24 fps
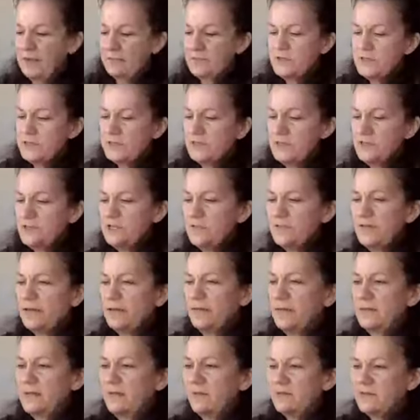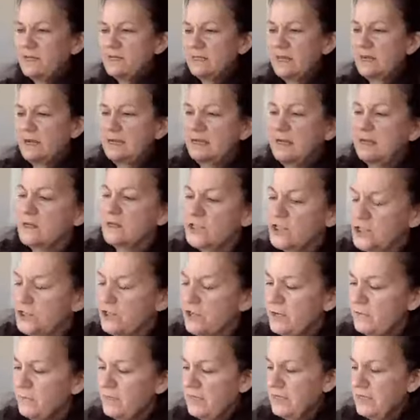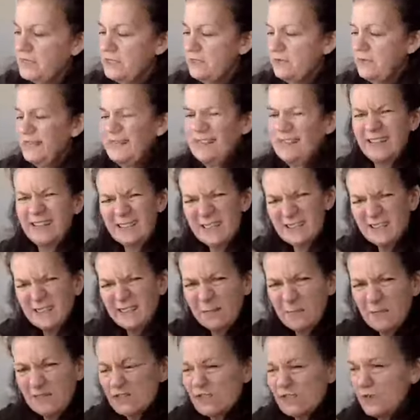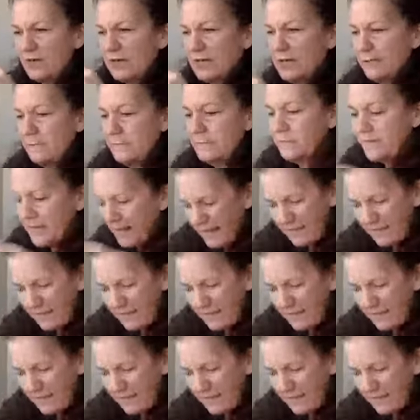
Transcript: I'm just going to do that on the other side. I'll show you when I do it. It's a little bit tricky.